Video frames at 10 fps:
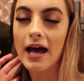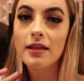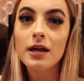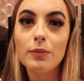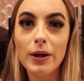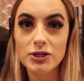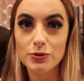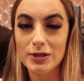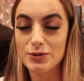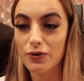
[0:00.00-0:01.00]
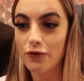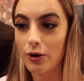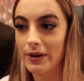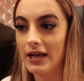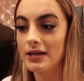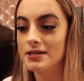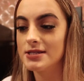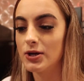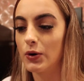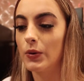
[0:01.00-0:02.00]
Alec Benjamin is performing.
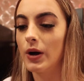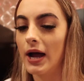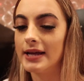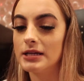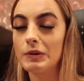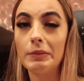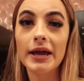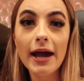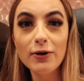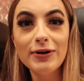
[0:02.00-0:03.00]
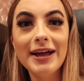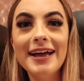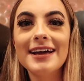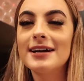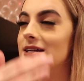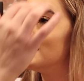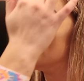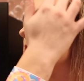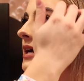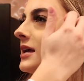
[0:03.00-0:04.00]
So I ended up coming out because
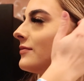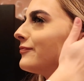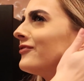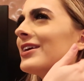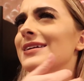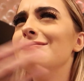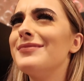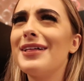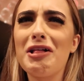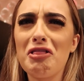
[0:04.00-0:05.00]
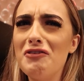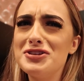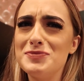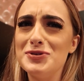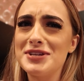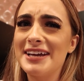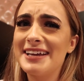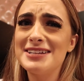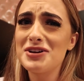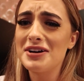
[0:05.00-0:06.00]
I freaking love his
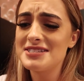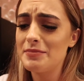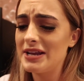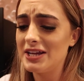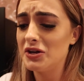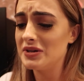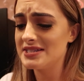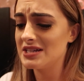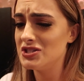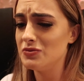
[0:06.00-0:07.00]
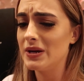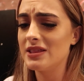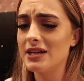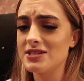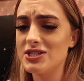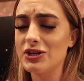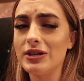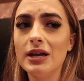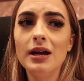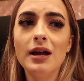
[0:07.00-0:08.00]
music. It's awesome and I know he's gonna do big things
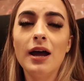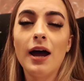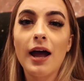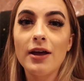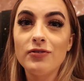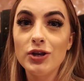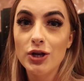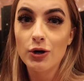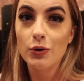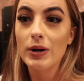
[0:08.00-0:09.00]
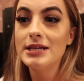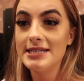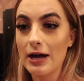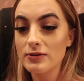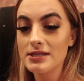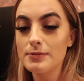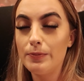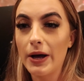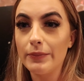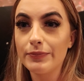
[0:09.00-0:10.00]
soon. I have no doubts,
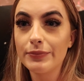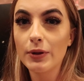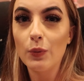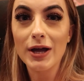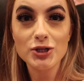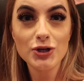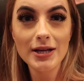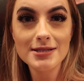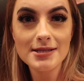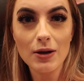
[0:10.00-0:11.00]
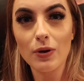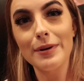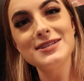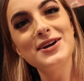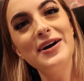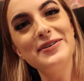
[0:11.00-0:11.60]
but we got drinks and we're about to go